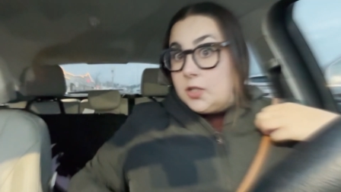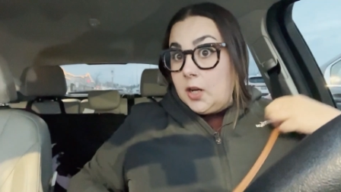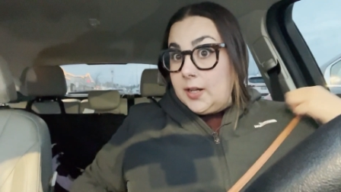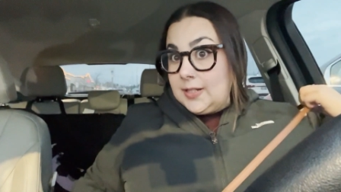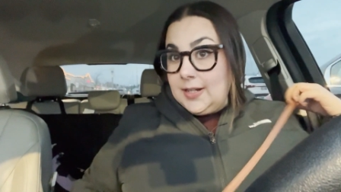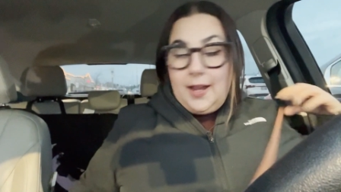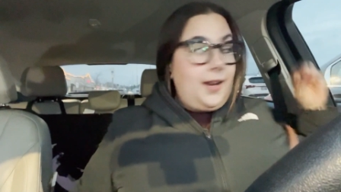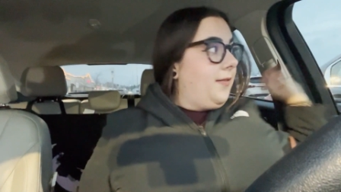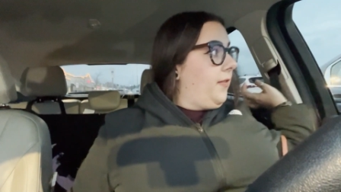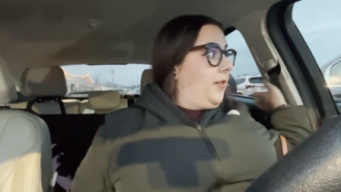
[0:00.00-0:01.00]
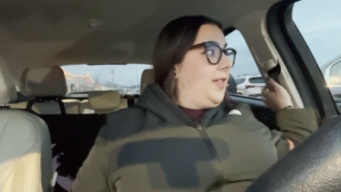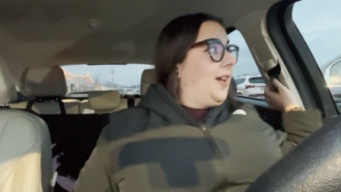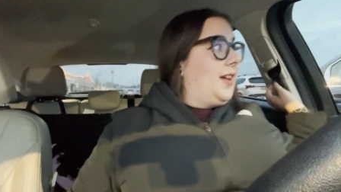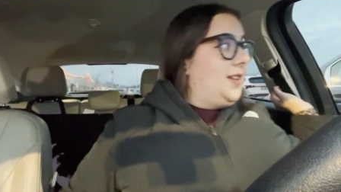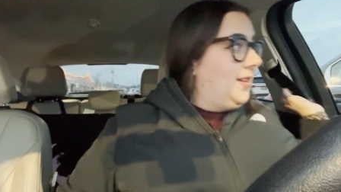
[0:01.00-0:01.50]
Target did not have
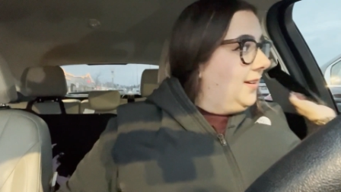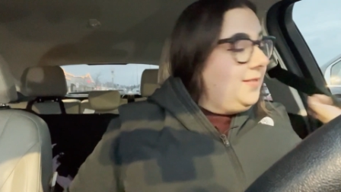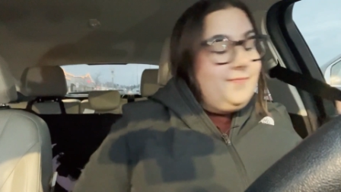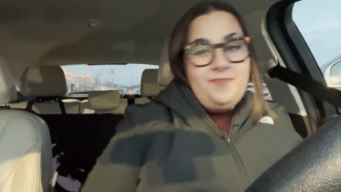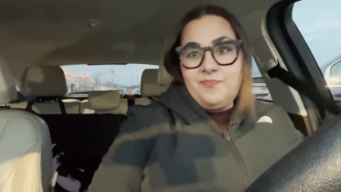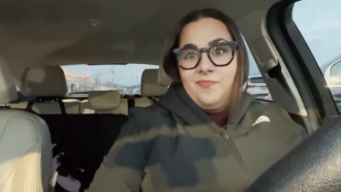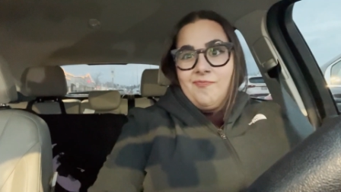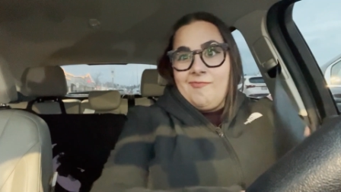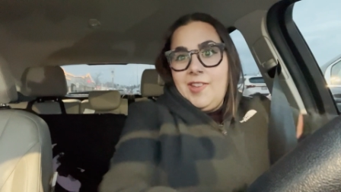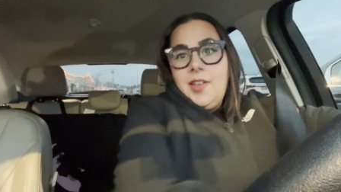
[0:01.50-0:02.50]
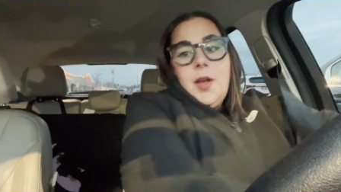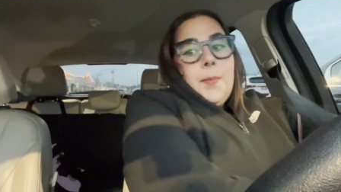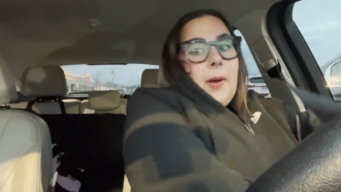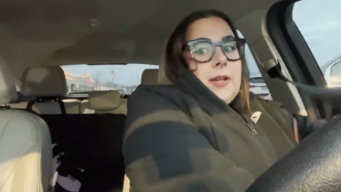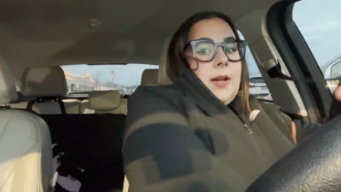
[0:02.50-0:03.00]
everything I needed,
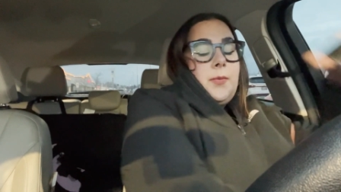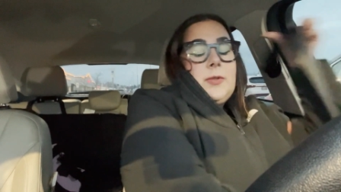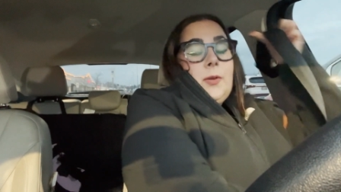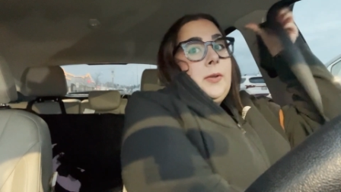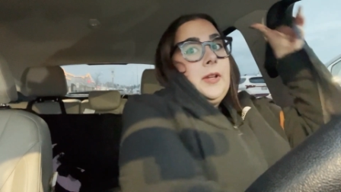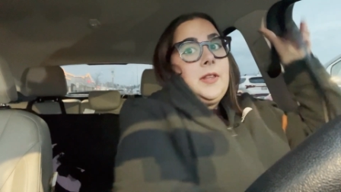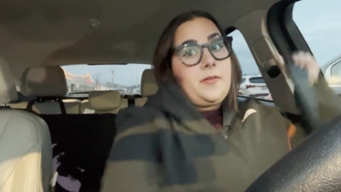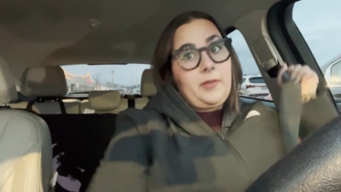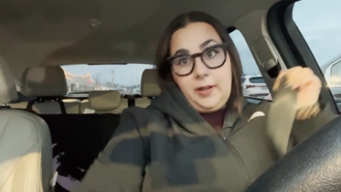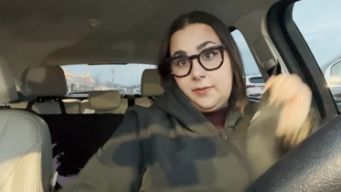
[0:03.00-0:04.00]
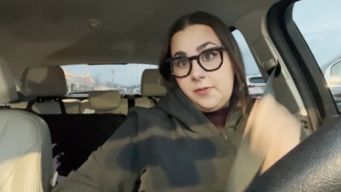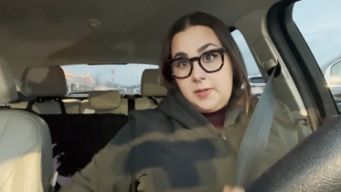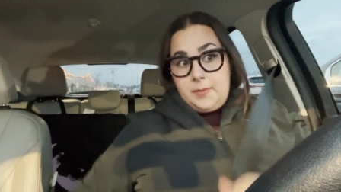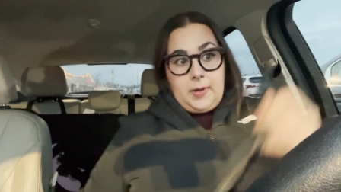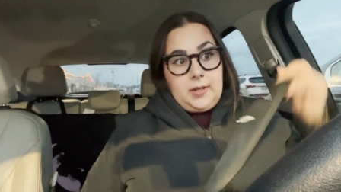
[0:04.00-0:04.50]
but I was only in there for like
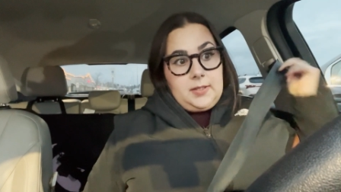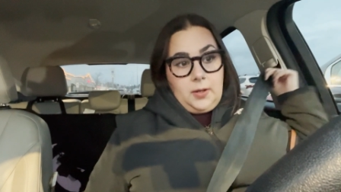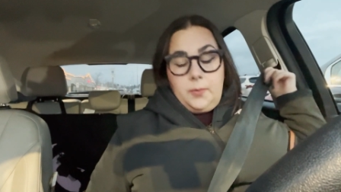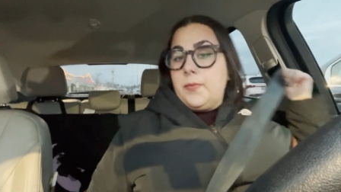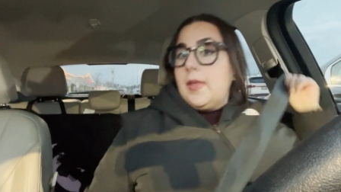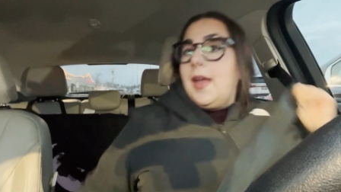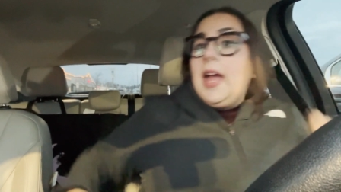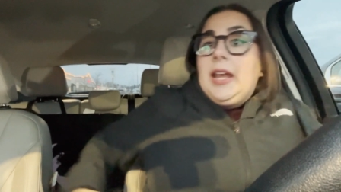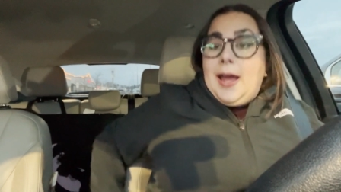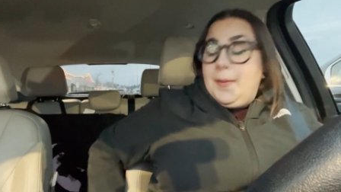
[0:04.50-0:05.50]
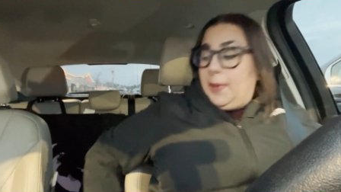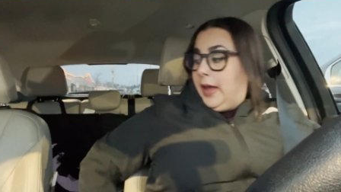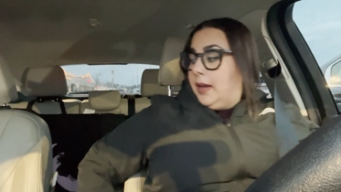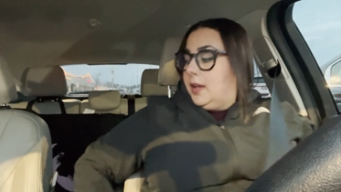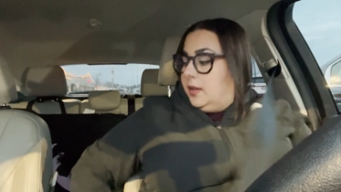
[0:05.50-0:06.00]
15 minutes, so not
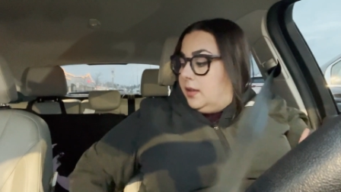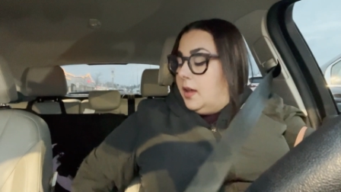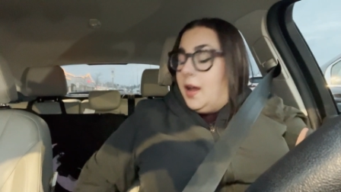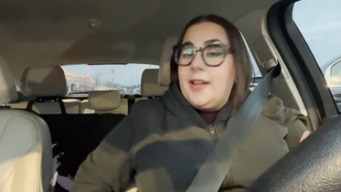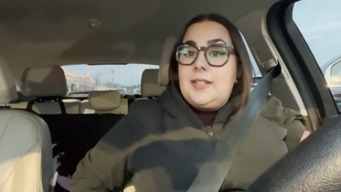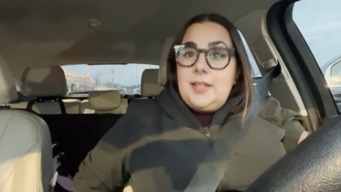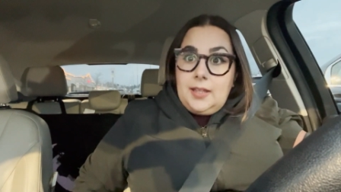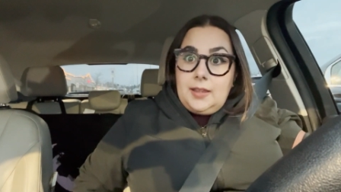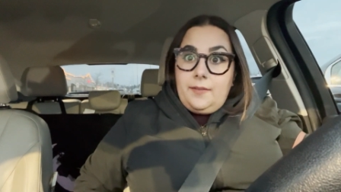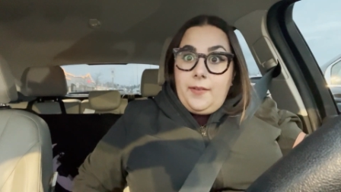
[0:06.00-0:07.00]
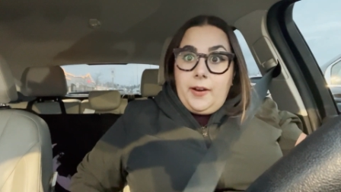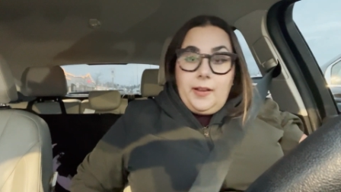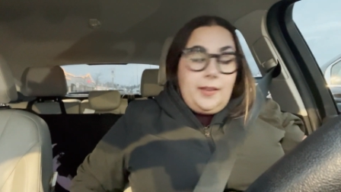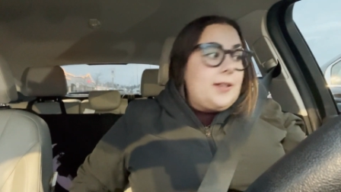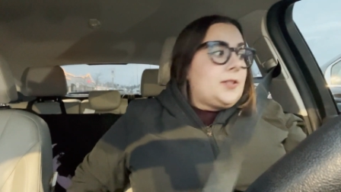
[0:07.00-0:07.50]
bad. I did get the
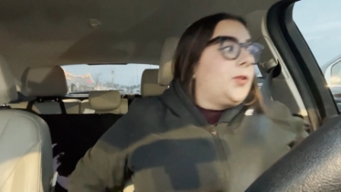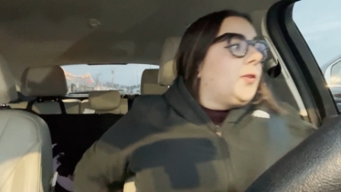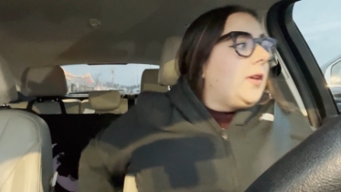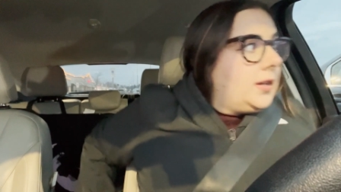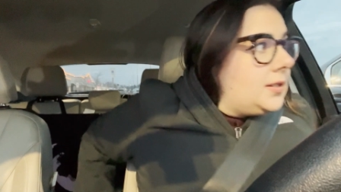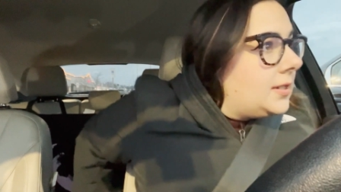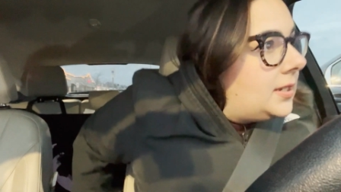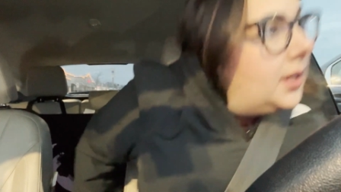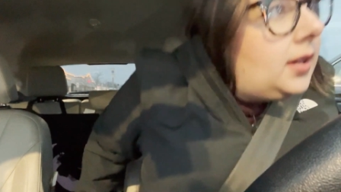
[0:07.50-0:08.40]
very last few things